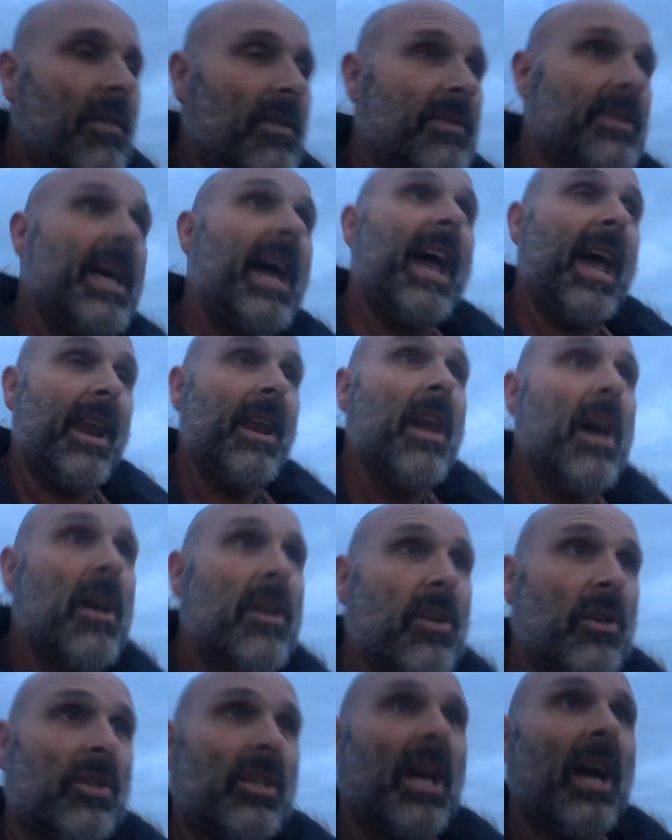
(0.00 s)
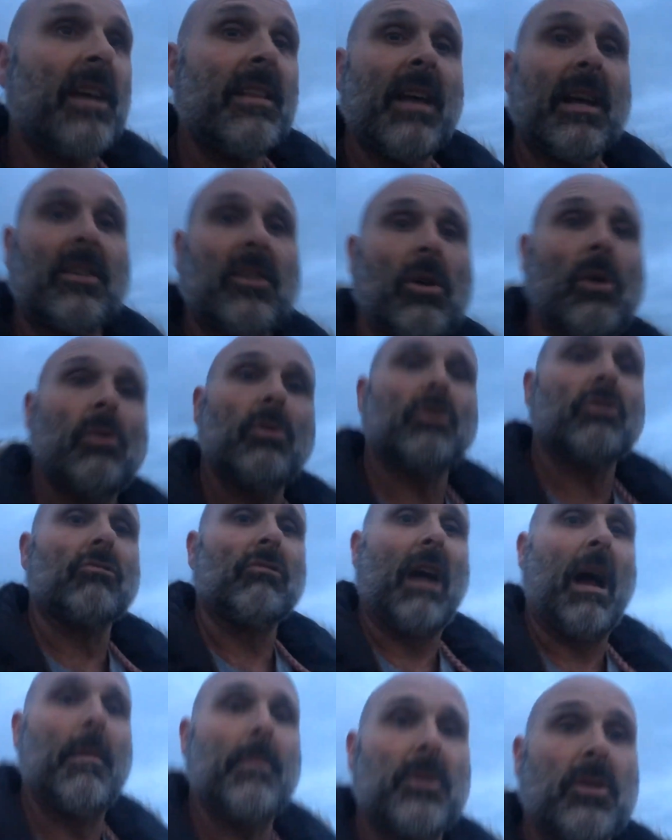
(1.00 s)
Then you take that 200
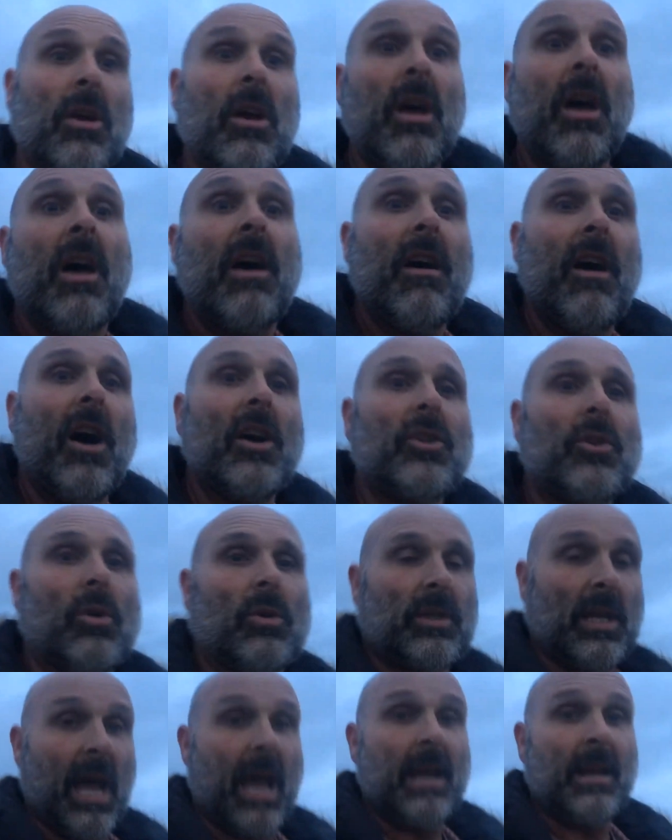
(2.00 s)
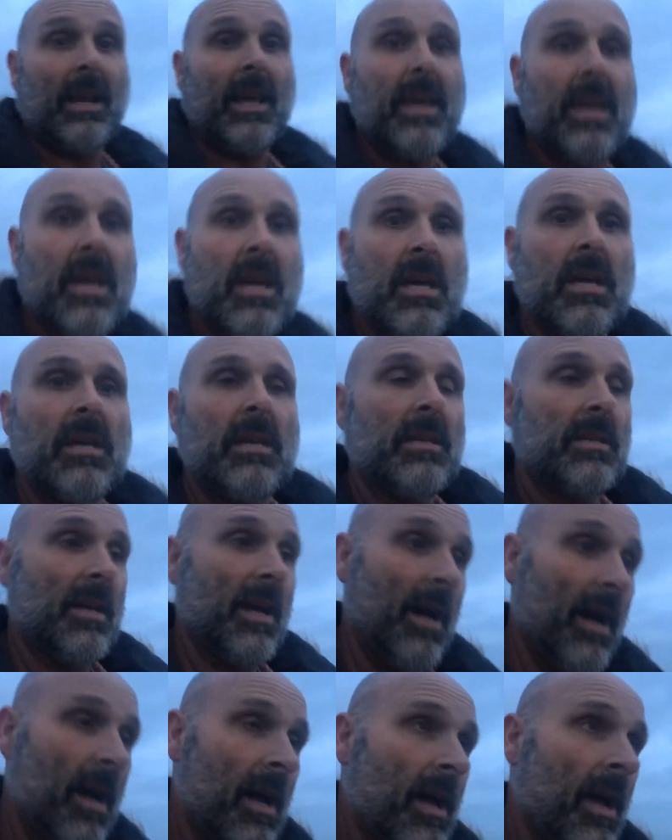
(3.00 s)
grams as your daily,
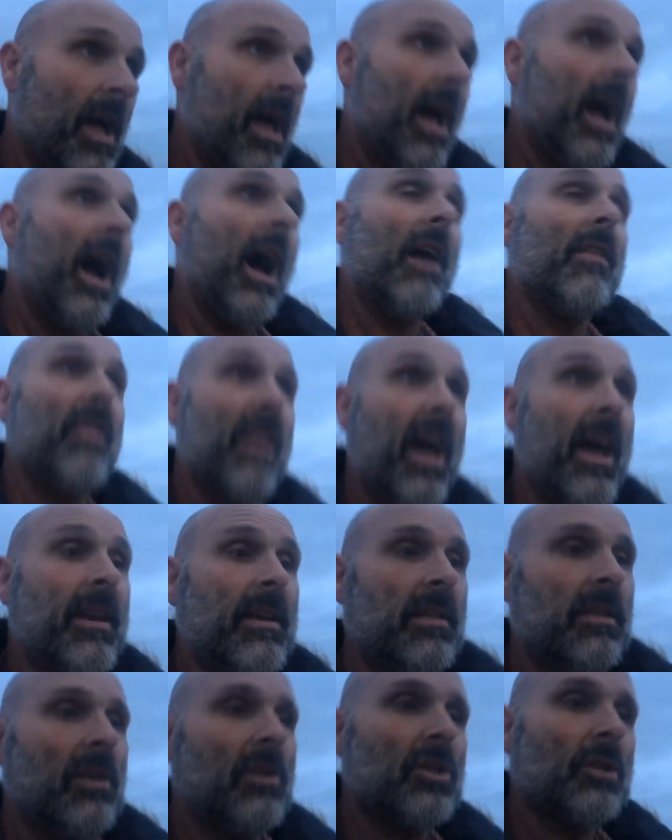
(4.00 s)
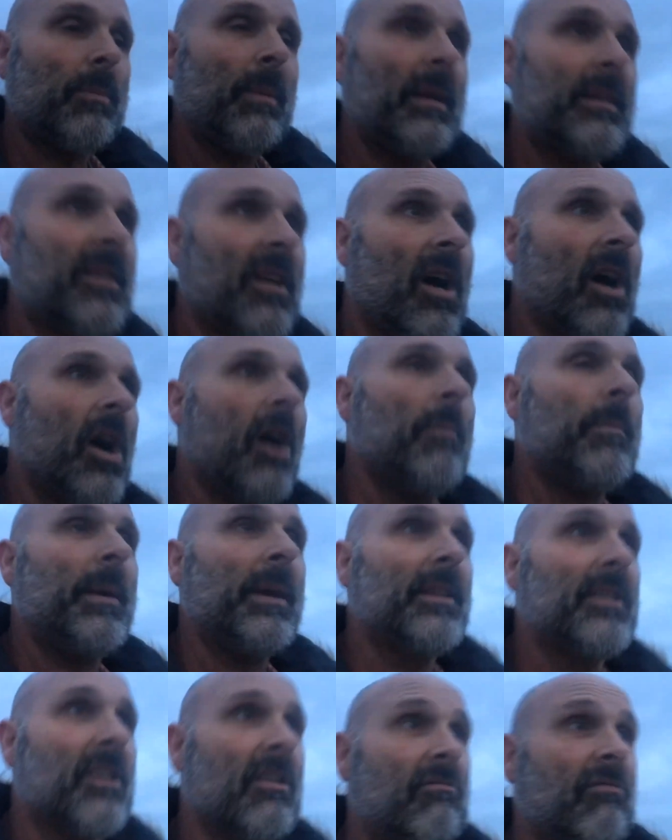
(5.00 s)
yeah, and then you split it up
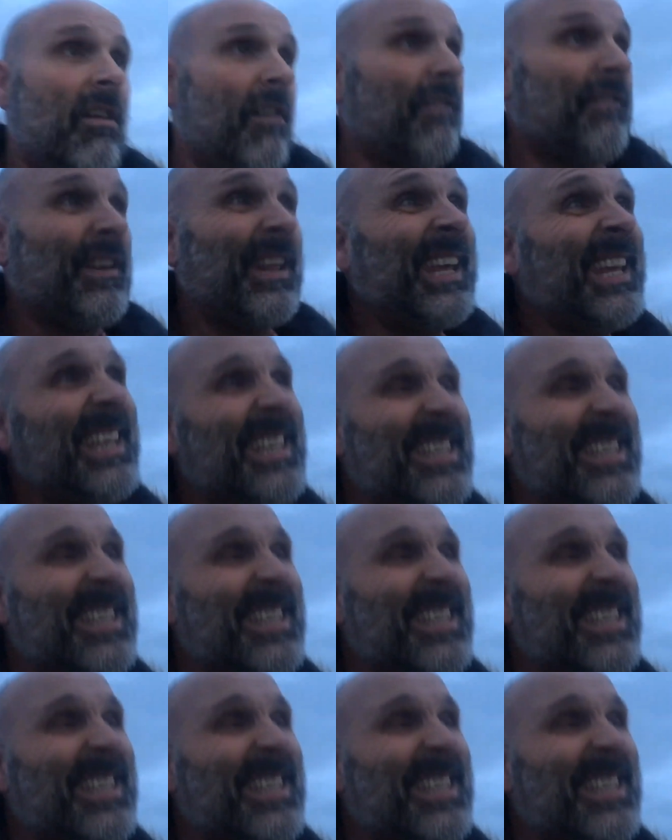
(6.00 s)
into roughly